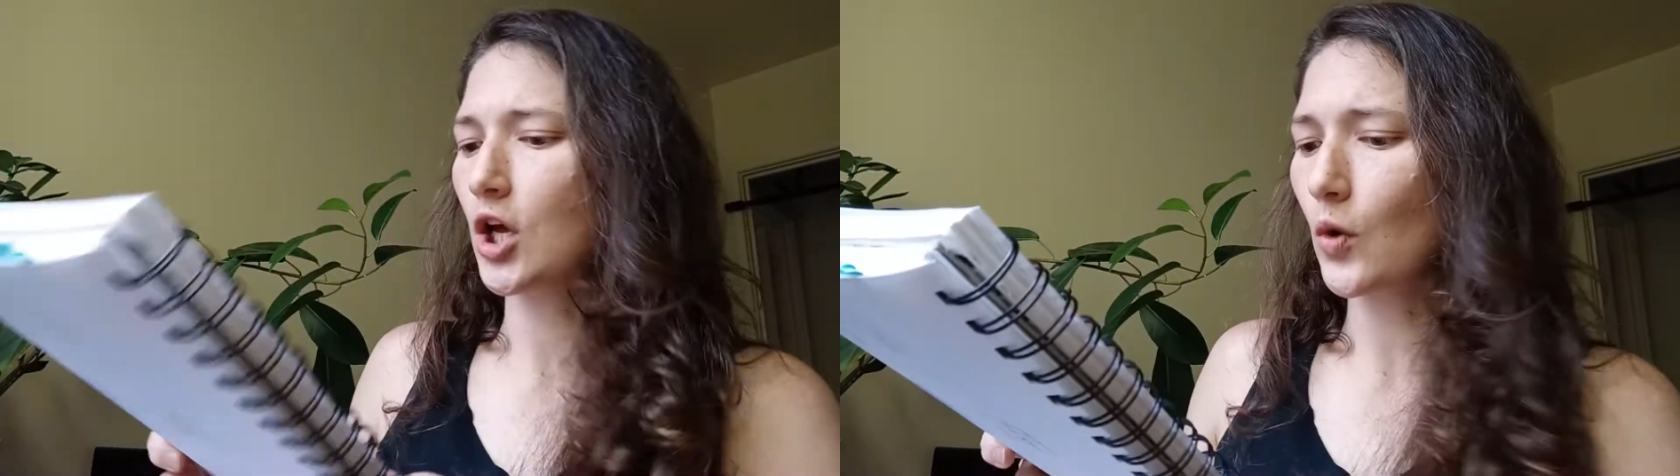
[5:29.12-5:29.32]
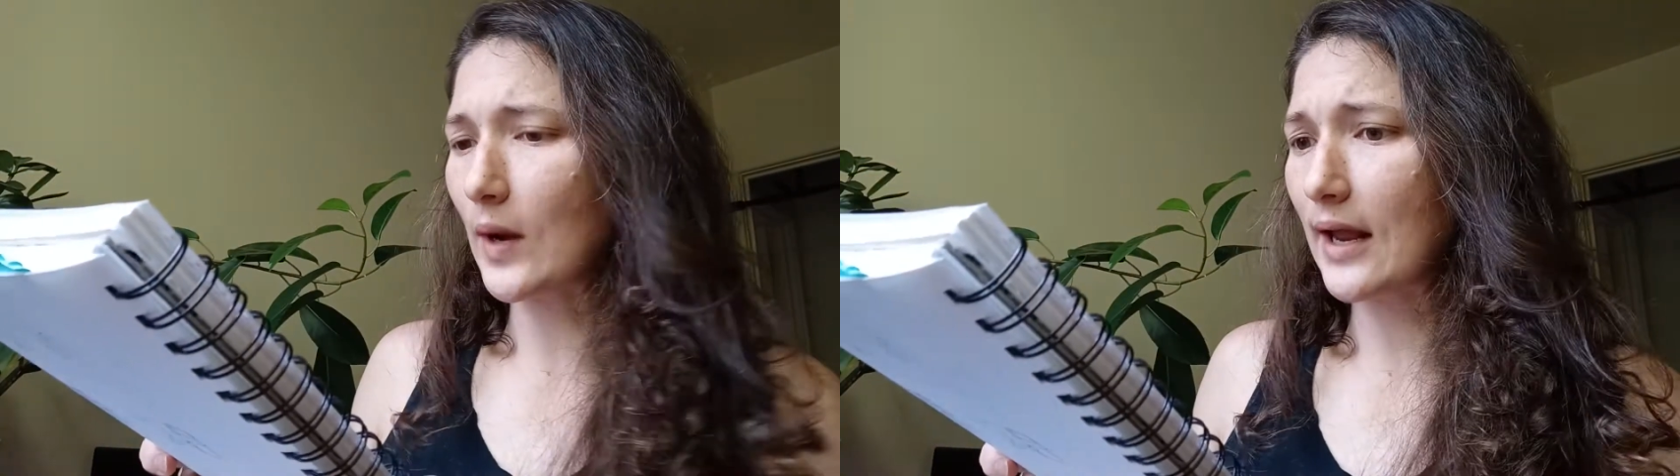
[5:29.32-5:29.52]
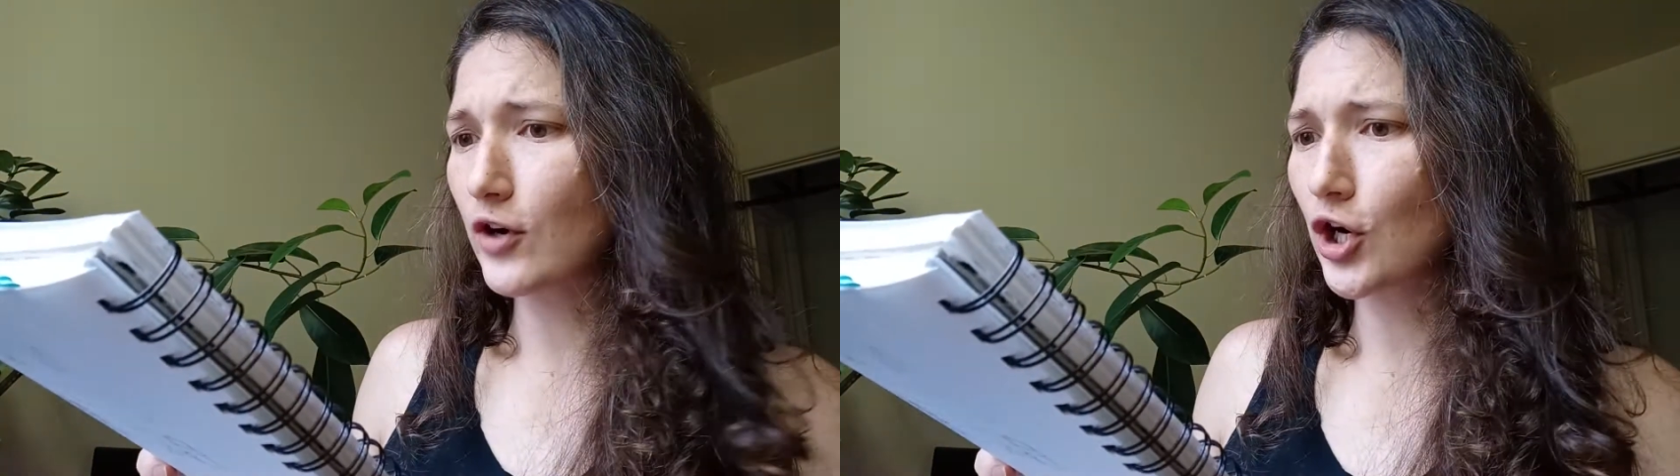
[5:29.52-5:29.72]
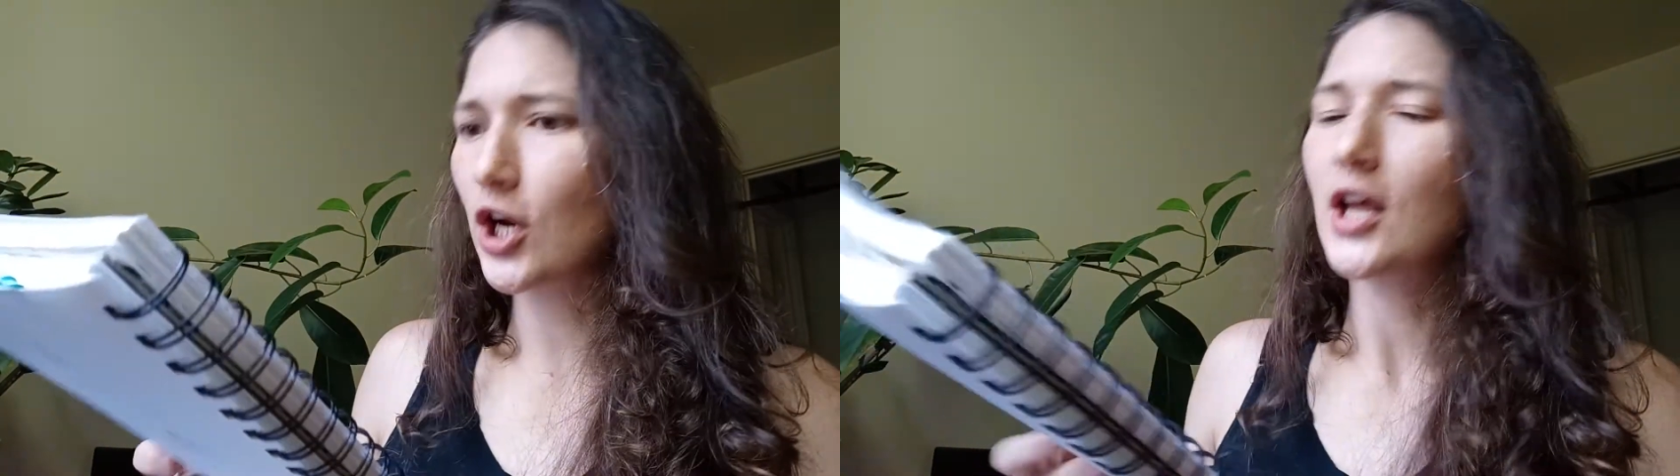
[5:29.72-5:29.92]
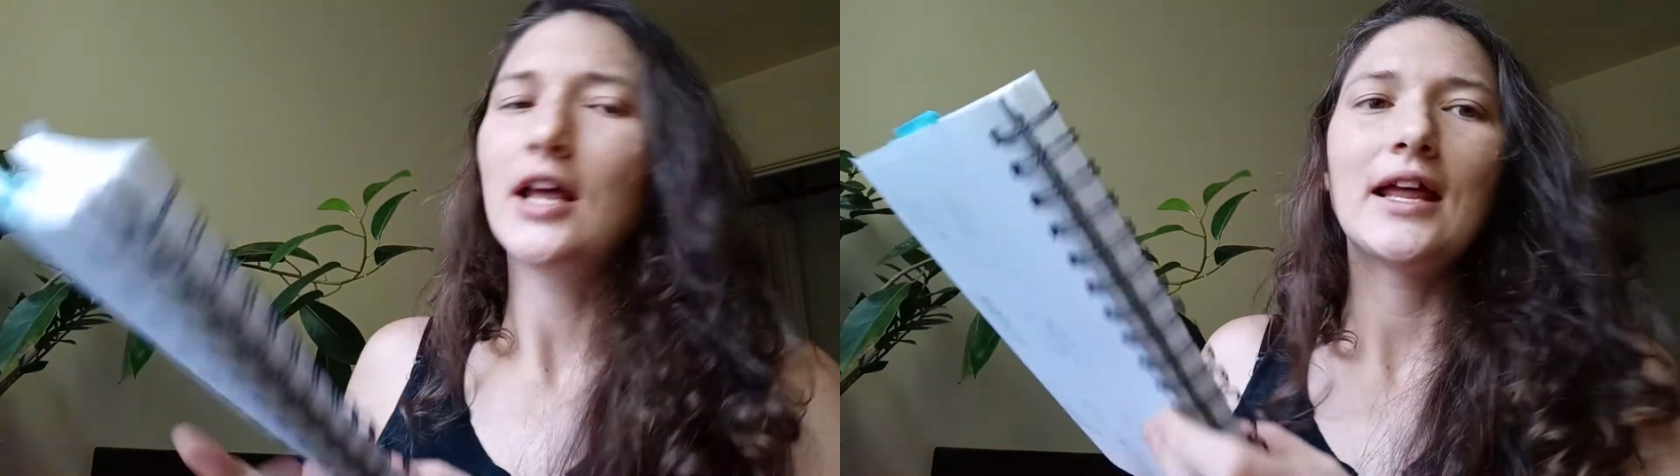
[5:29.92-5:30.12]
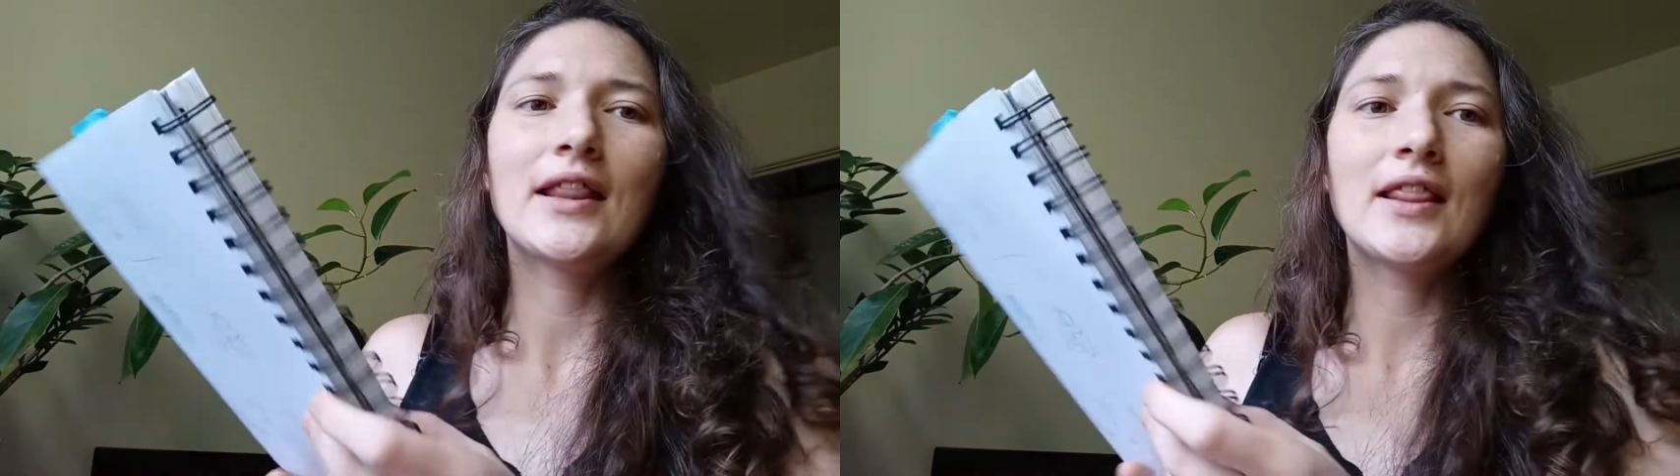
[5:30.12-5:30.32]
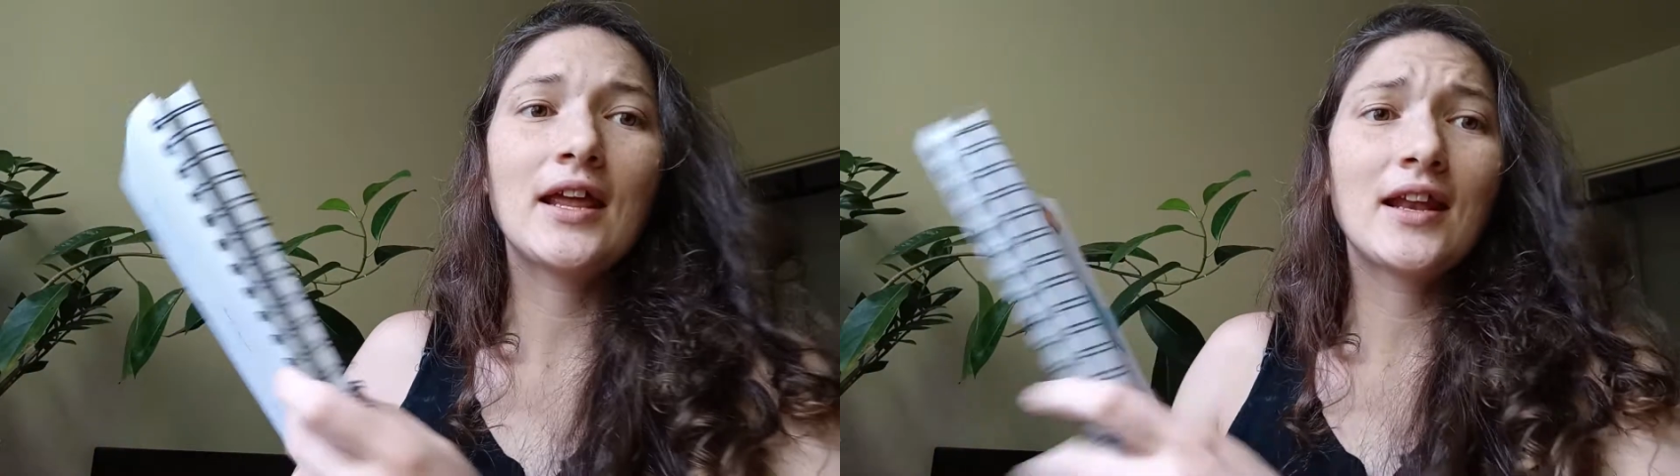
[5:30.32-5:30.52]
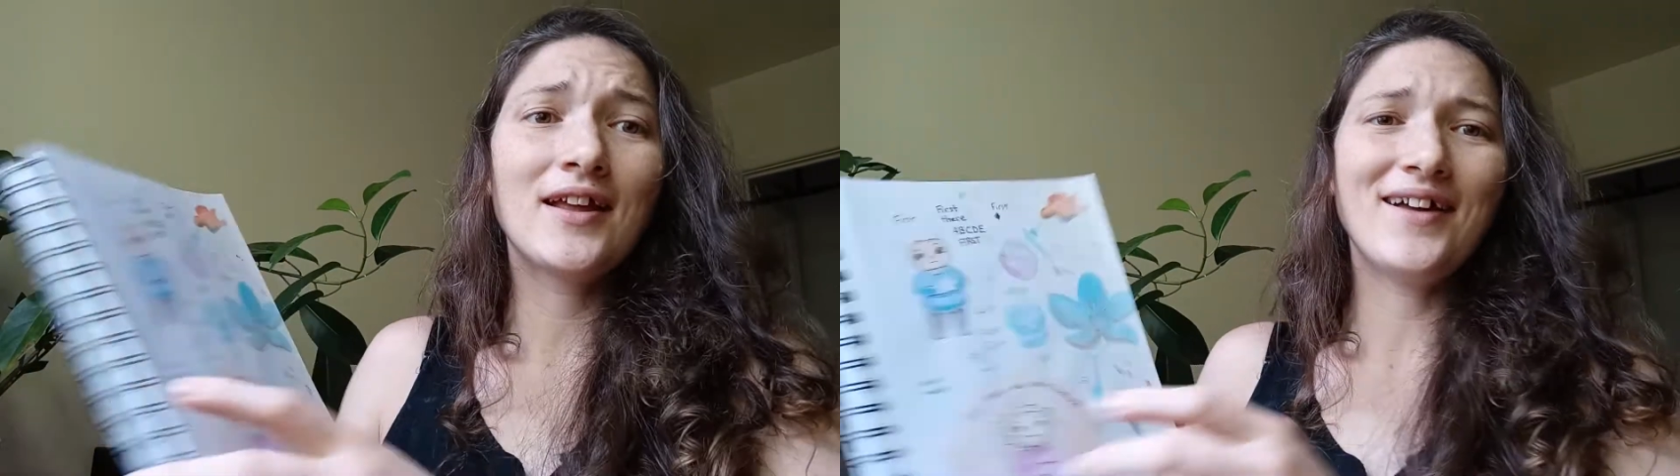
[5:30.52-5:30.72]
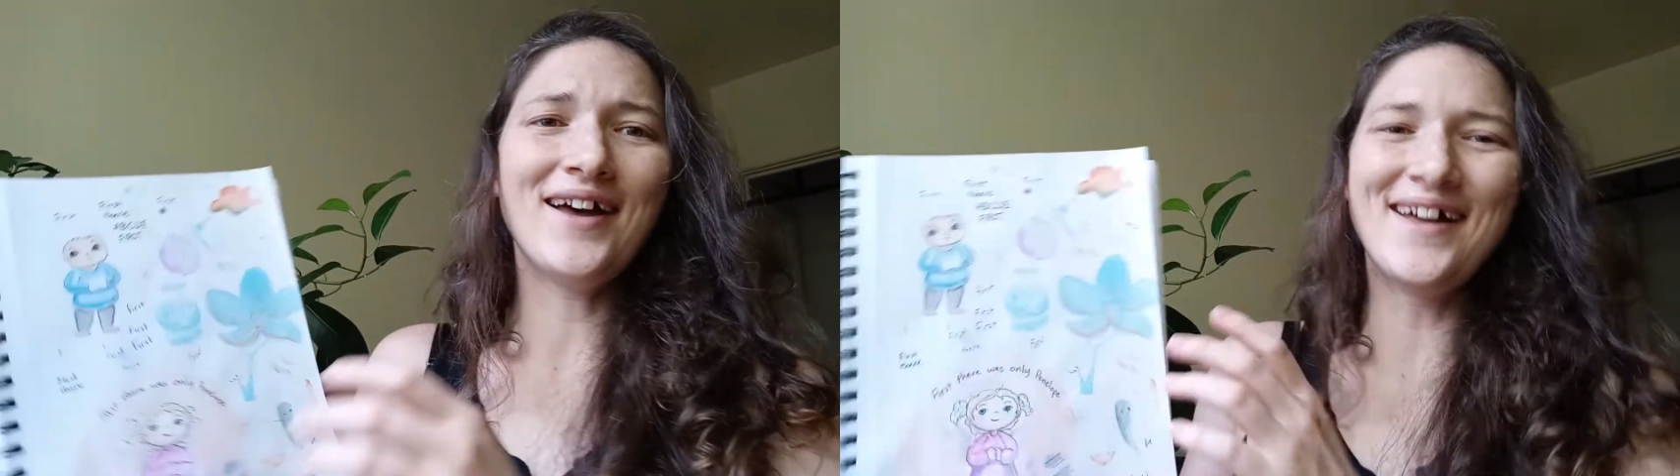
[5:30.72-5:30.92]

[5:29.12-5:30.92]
whatever. And then